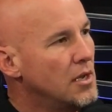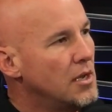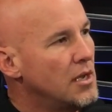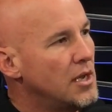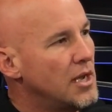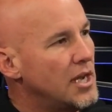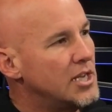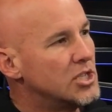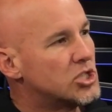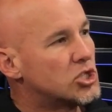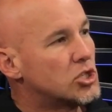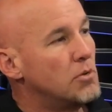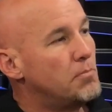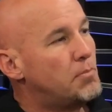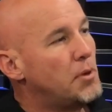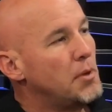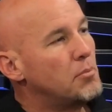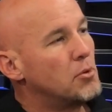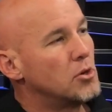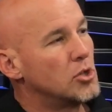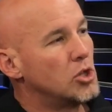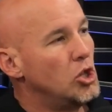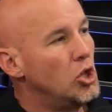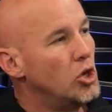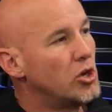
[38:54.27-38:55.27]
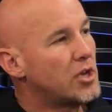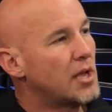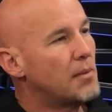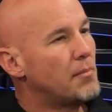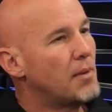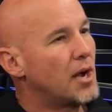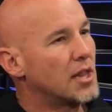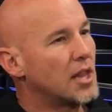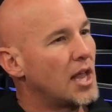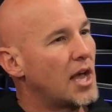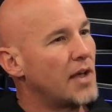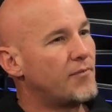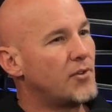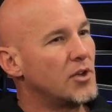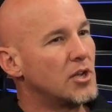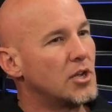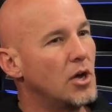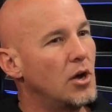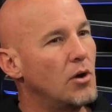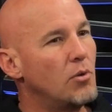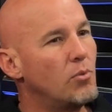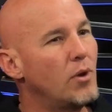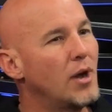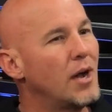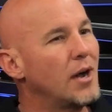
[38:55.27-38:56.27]
Wow. And so people would look at my life and
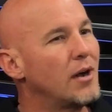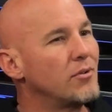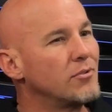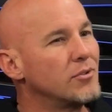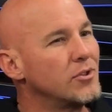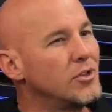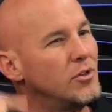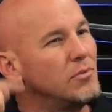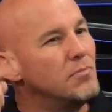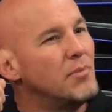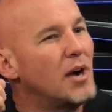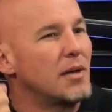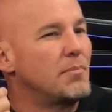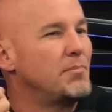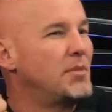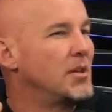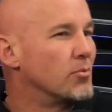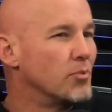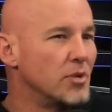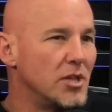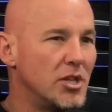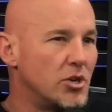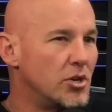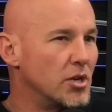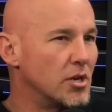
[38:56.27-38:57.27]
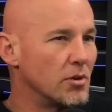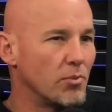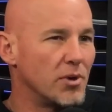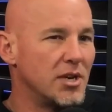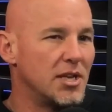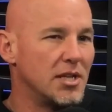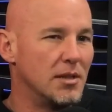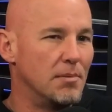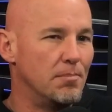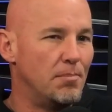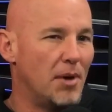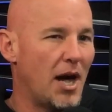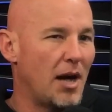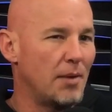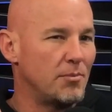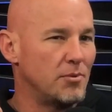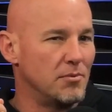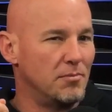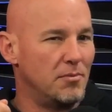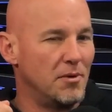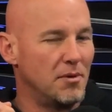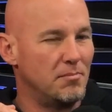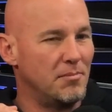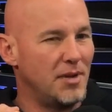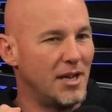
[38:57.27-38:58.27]
go, well, you might be really good at reading the Bible,
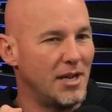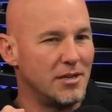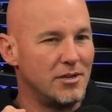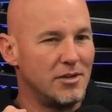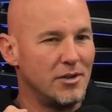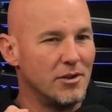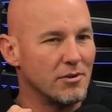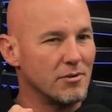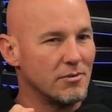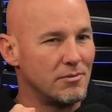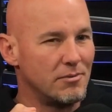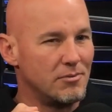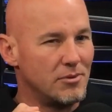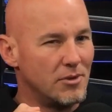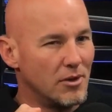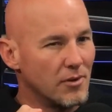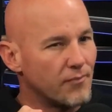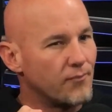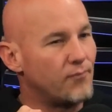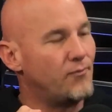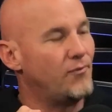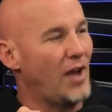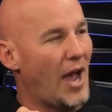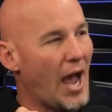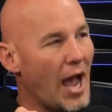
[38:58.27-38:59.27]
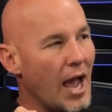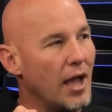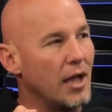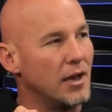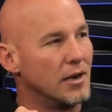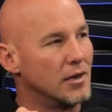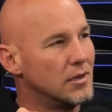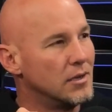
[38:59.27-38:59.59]
but man, you're, you're fat.